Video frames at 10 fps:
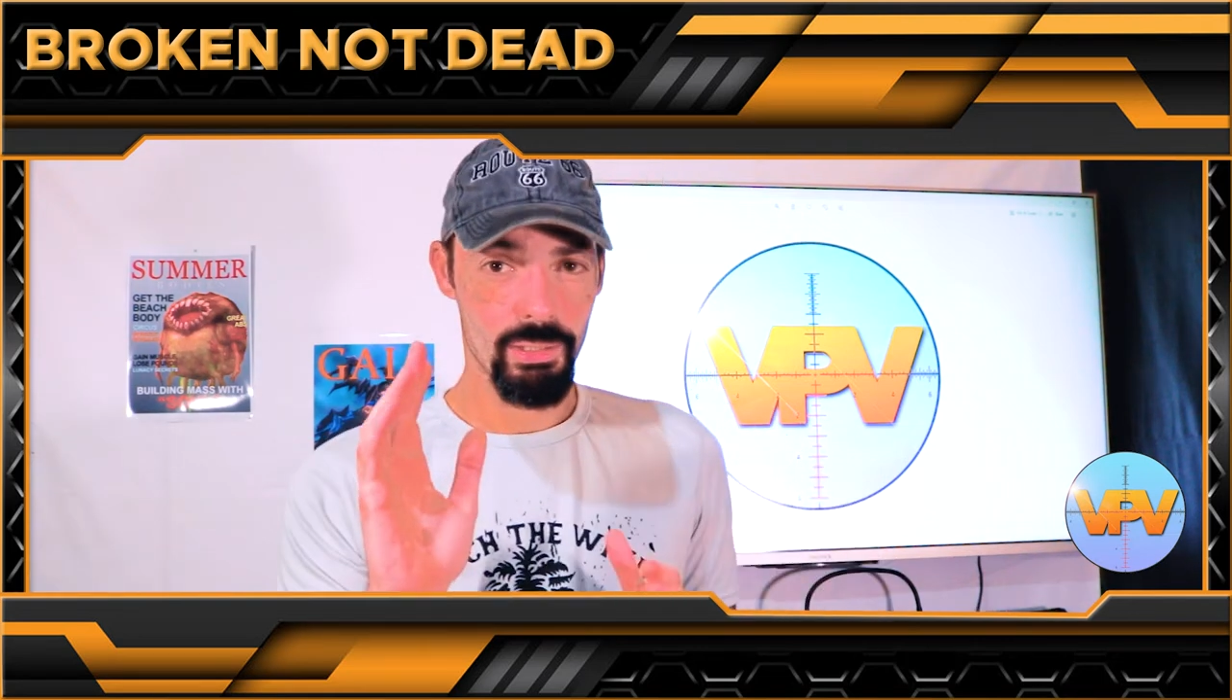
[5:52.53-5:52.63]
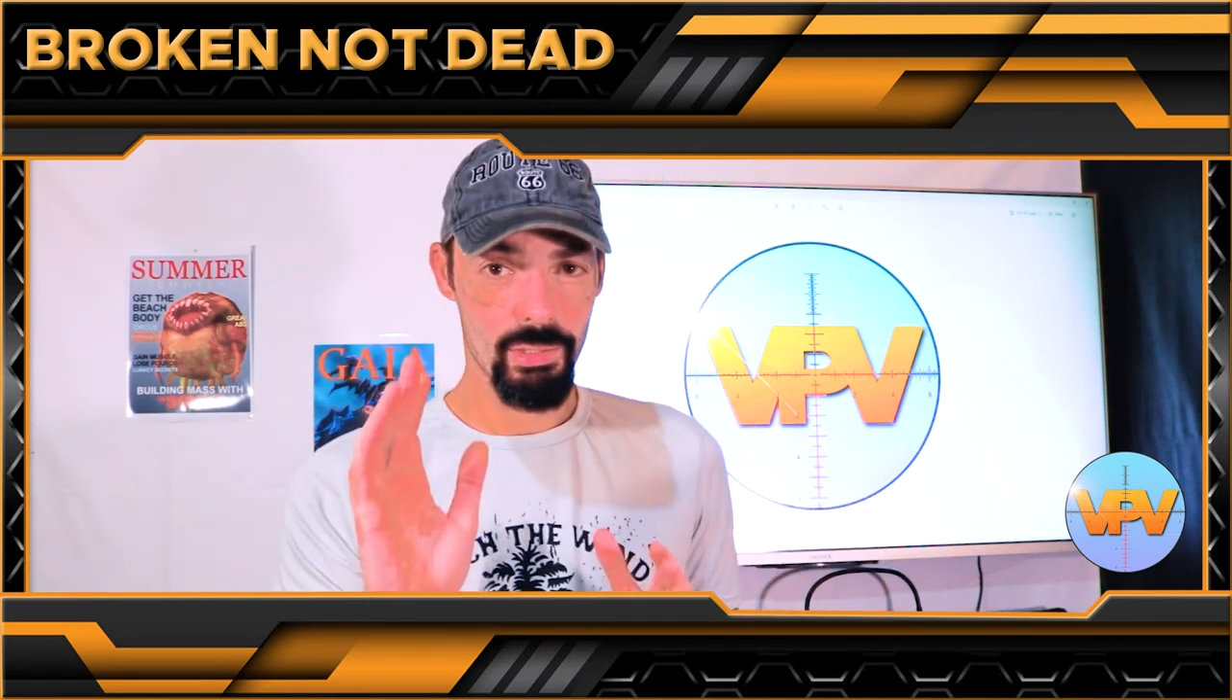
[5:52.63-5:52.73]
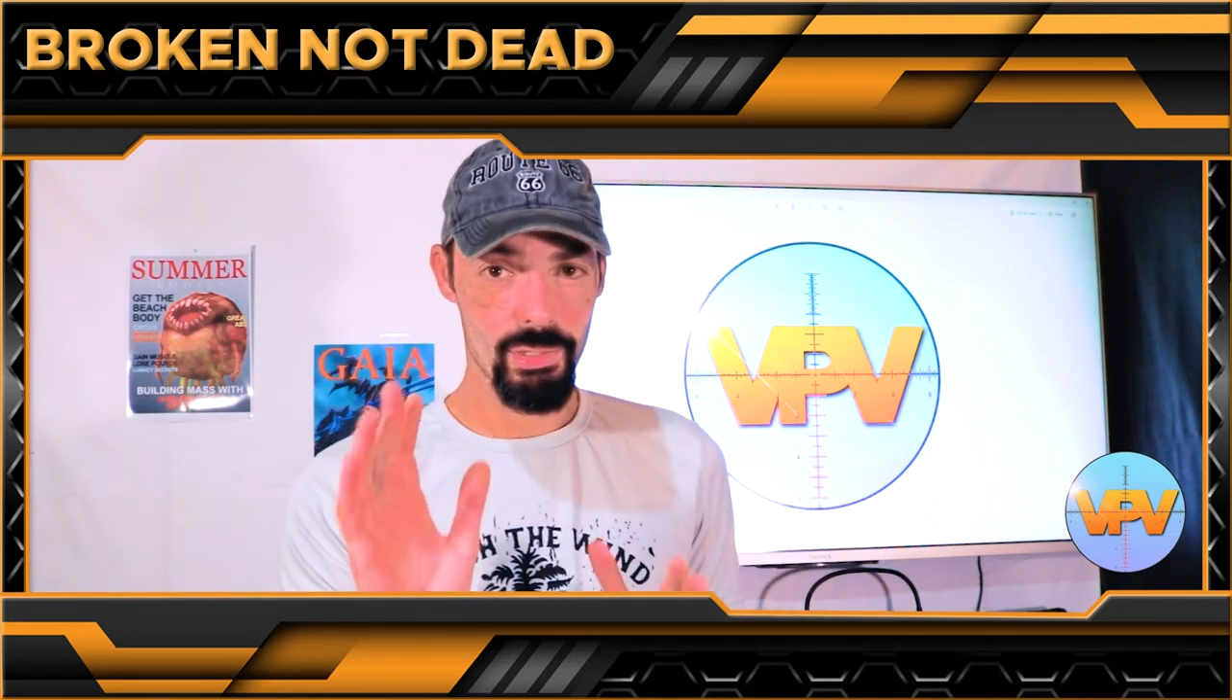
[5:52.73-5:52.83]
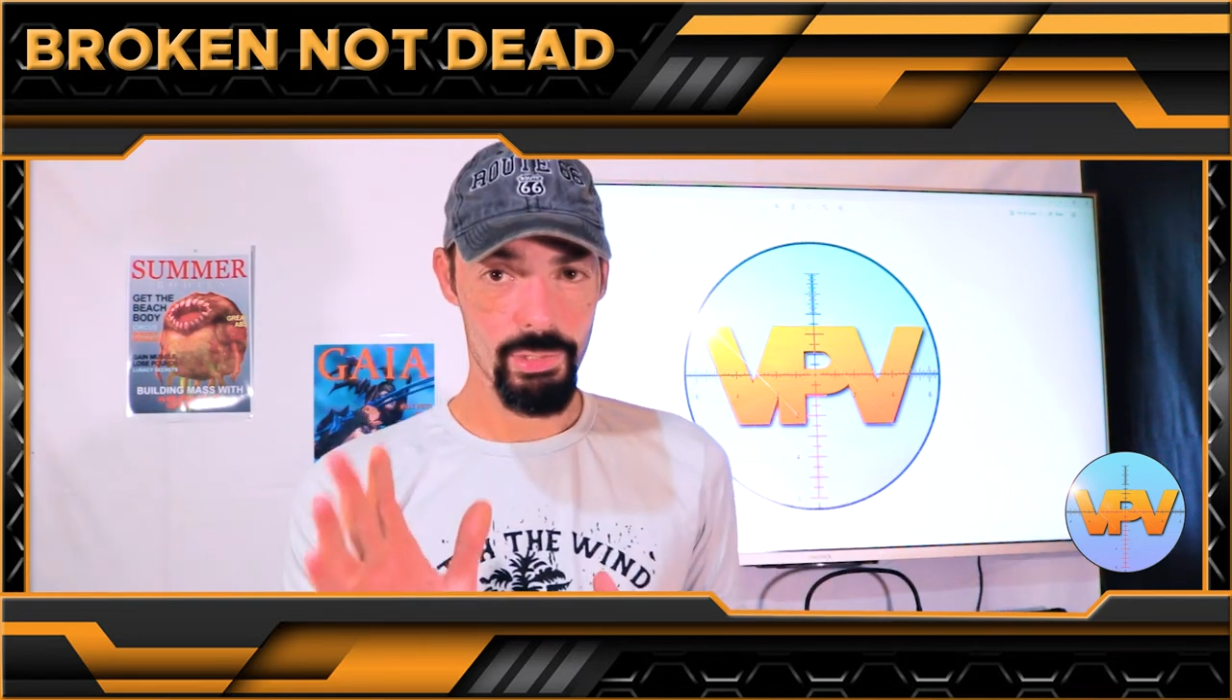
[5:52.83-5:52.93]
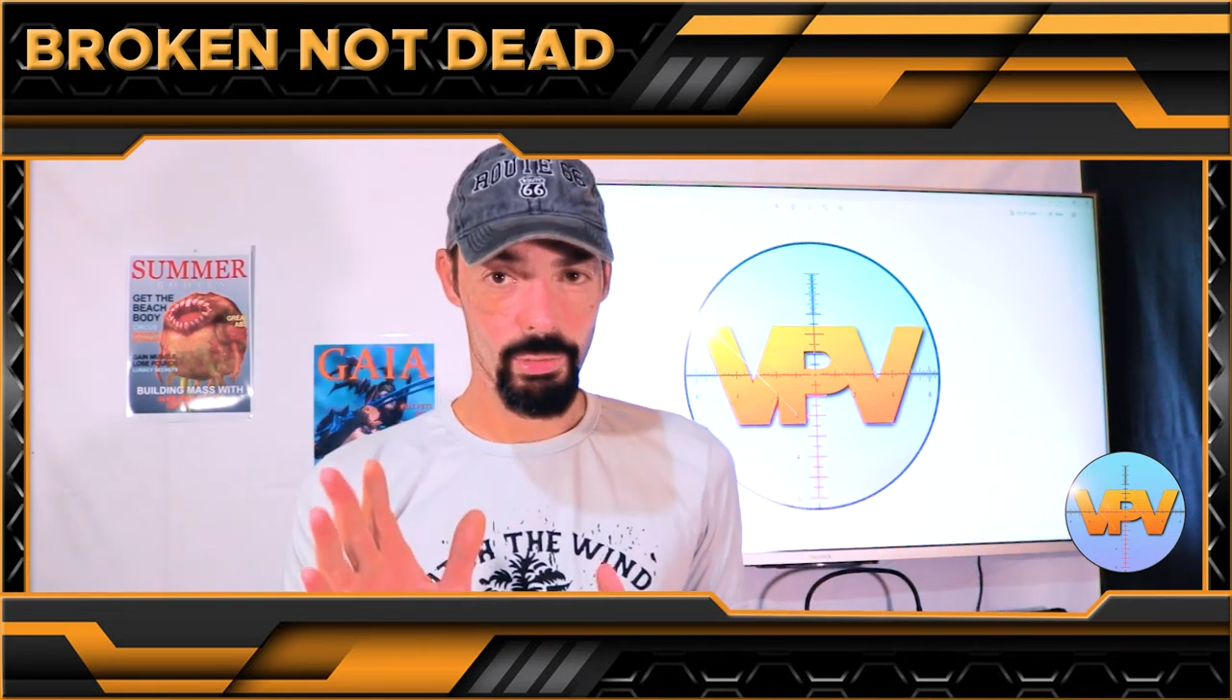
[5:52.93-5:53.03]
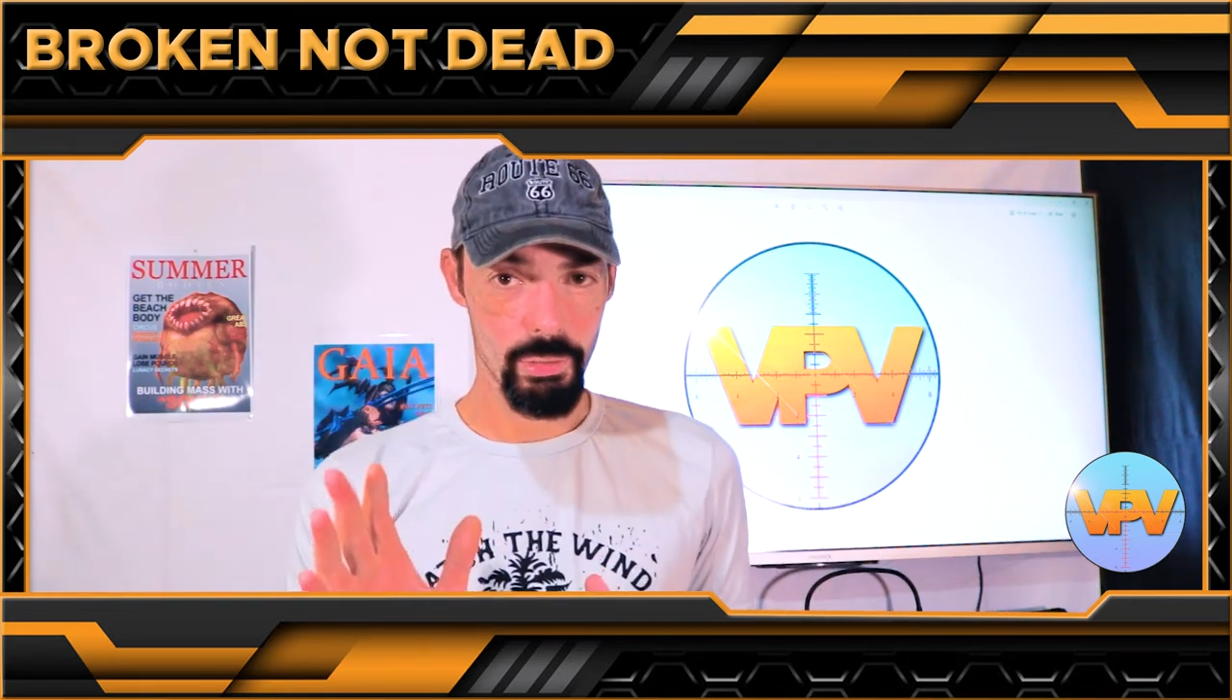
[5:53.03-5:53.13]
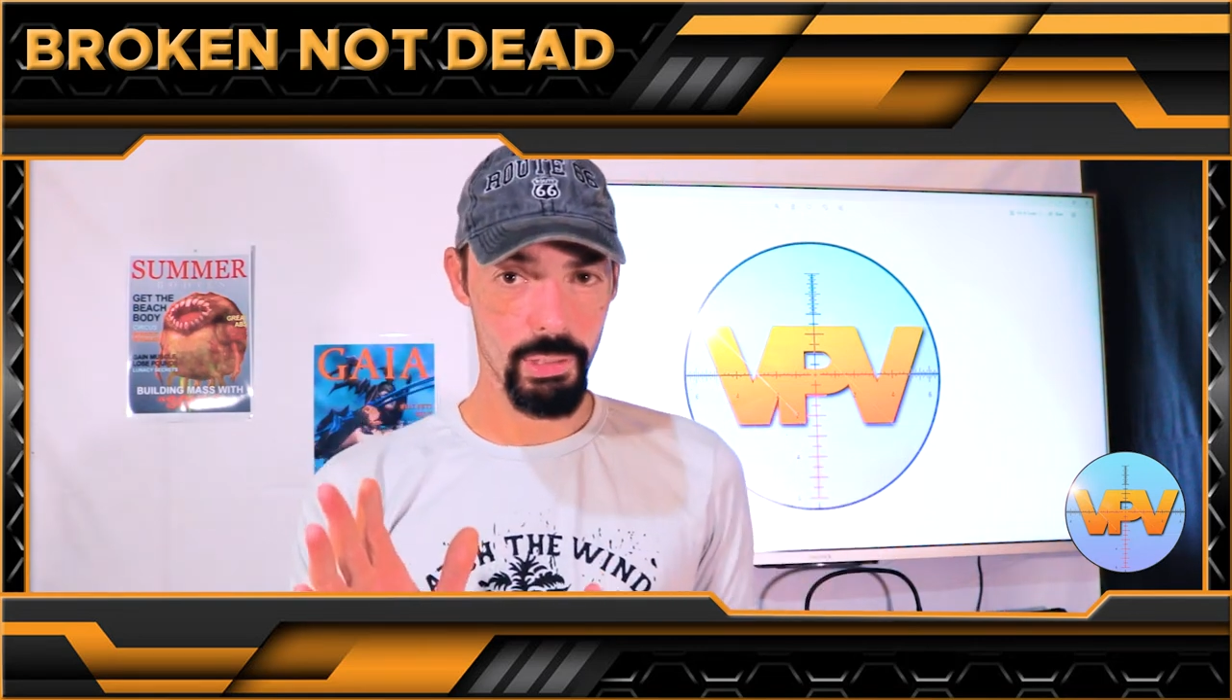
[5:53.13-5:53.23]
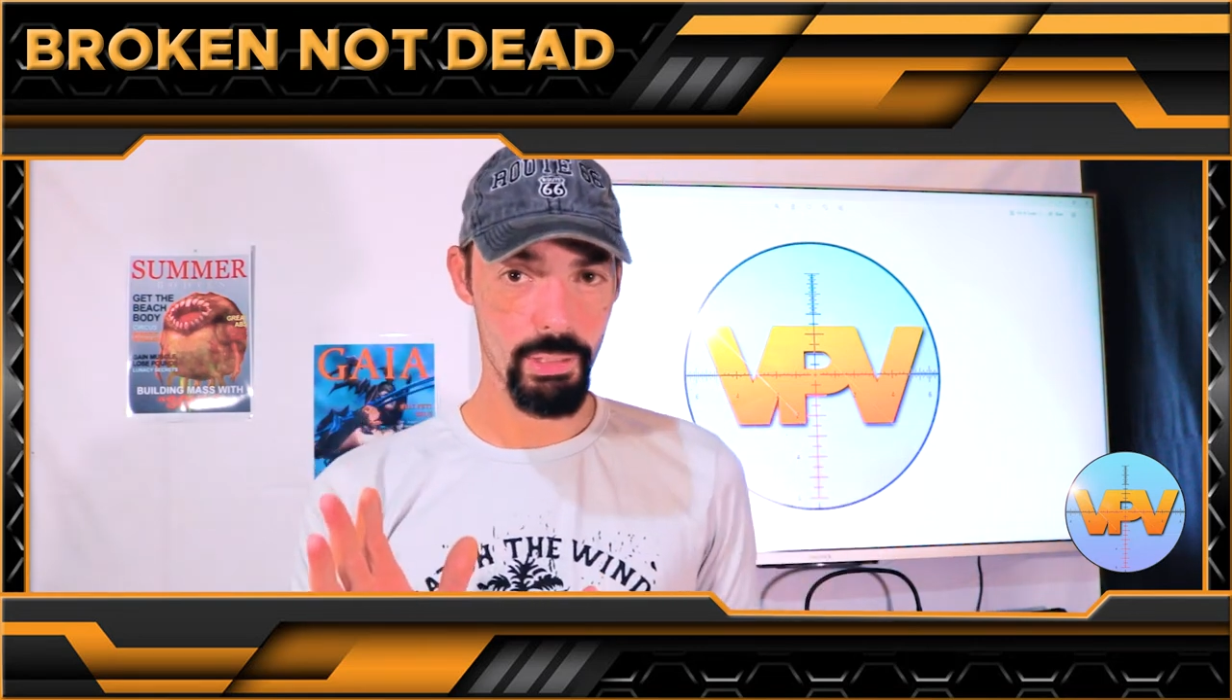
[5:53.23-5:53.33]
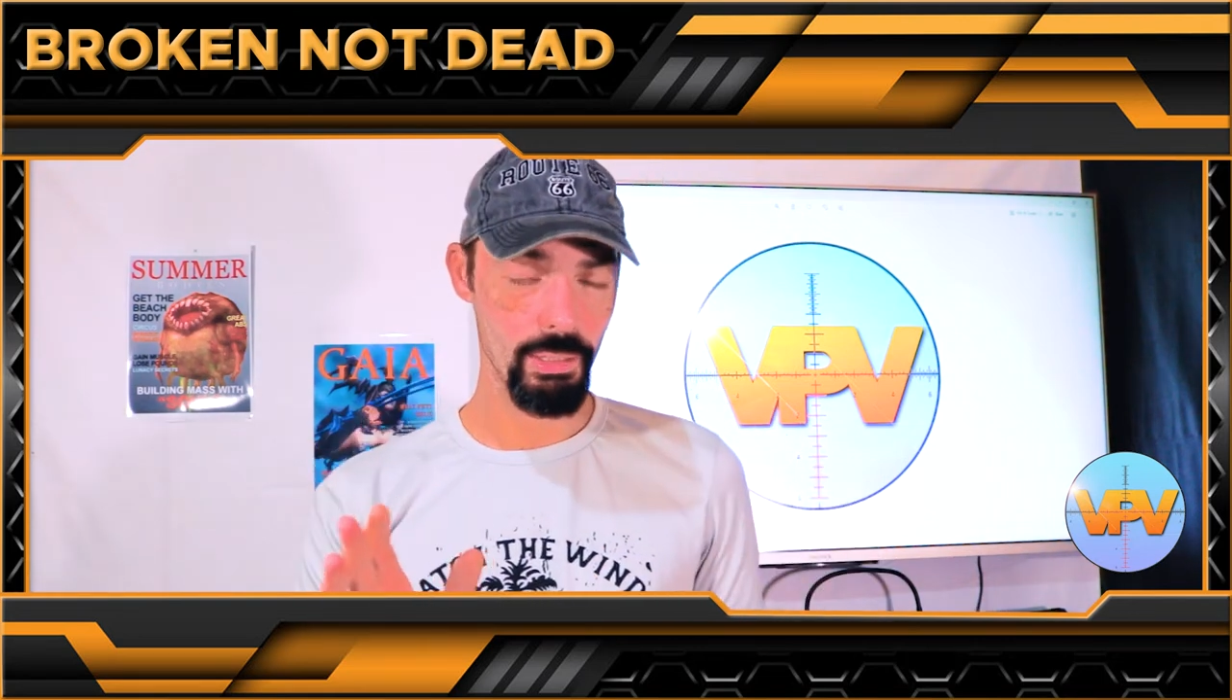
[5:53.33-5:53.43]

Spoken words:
So,